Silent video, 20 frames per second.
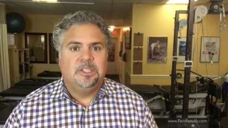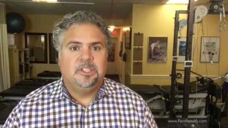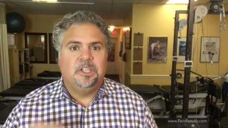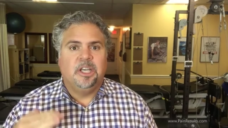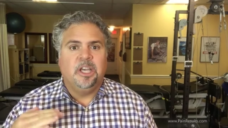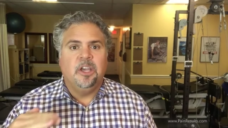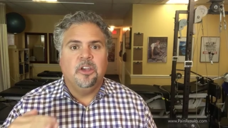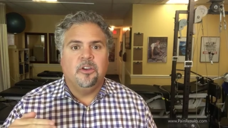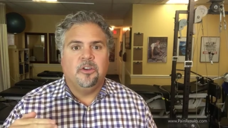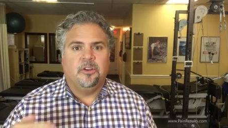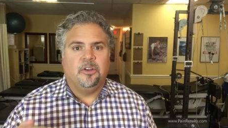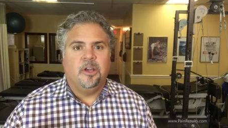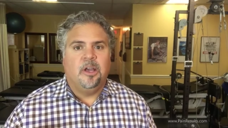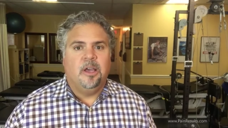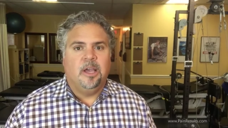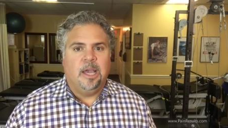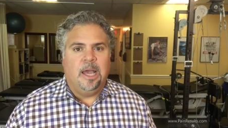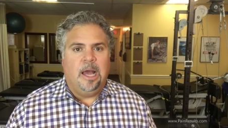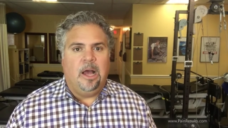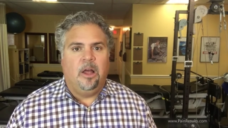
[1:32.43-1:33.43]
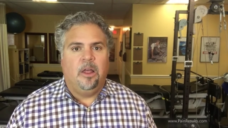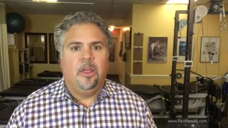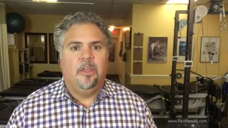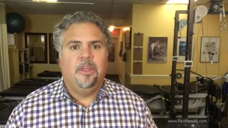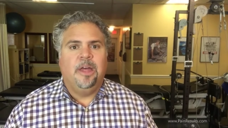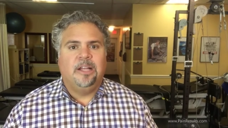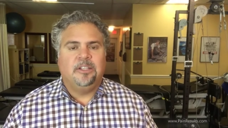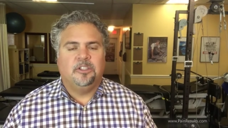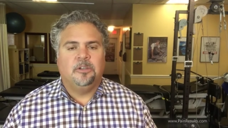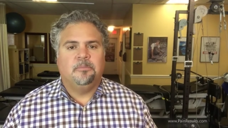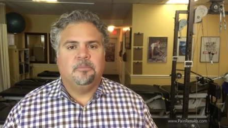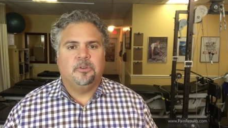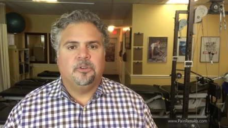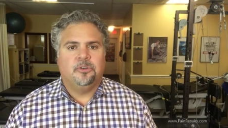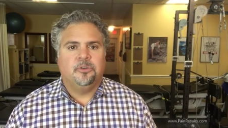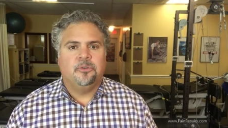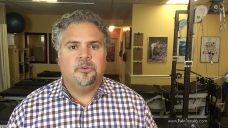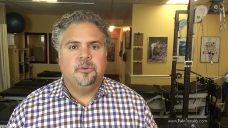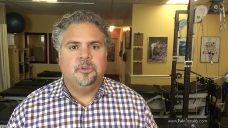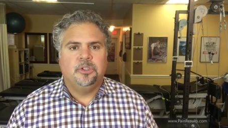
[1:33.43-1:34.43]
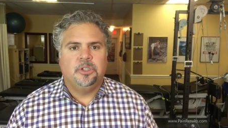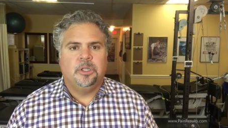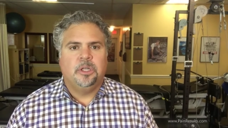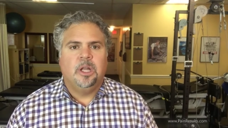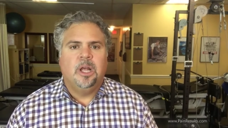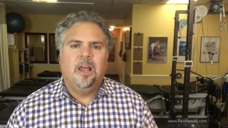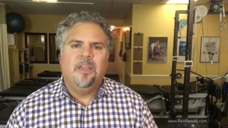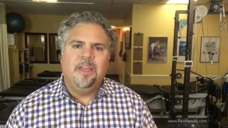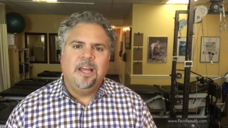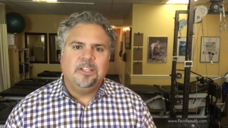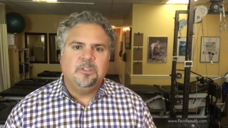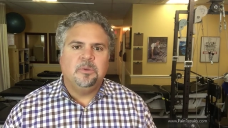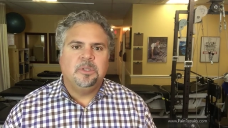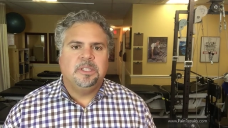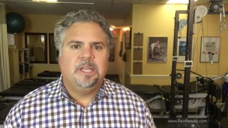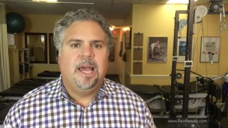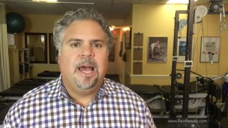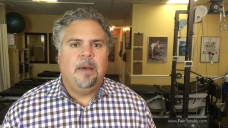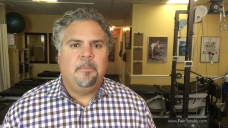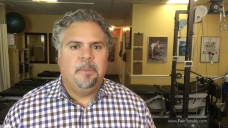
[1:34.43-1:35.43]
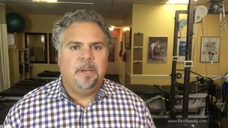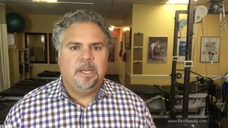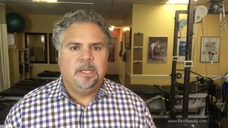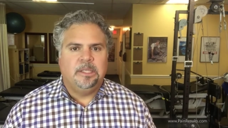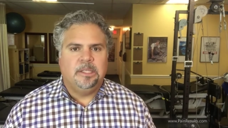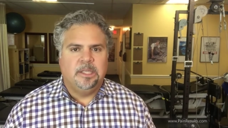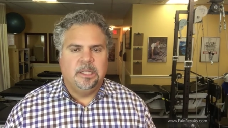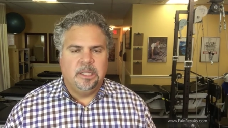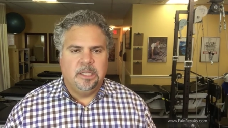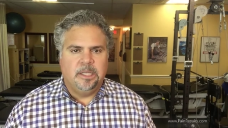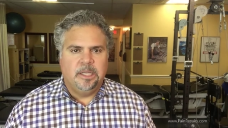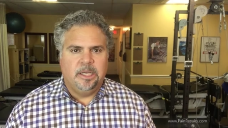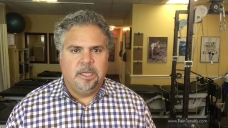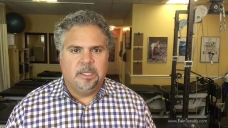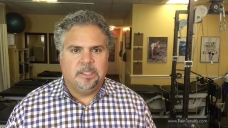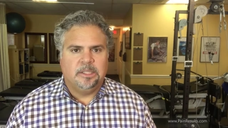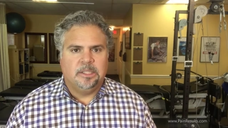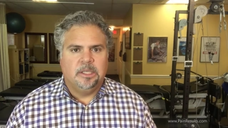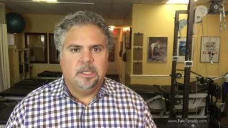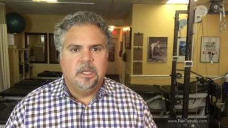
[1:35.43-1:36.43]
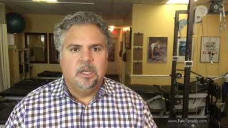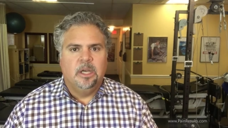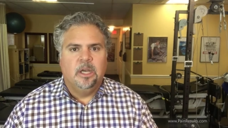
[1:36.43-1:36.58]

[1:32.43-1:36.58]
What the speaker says: Sticking your tongue out, that's a protrusion. That's what's happening to the disc.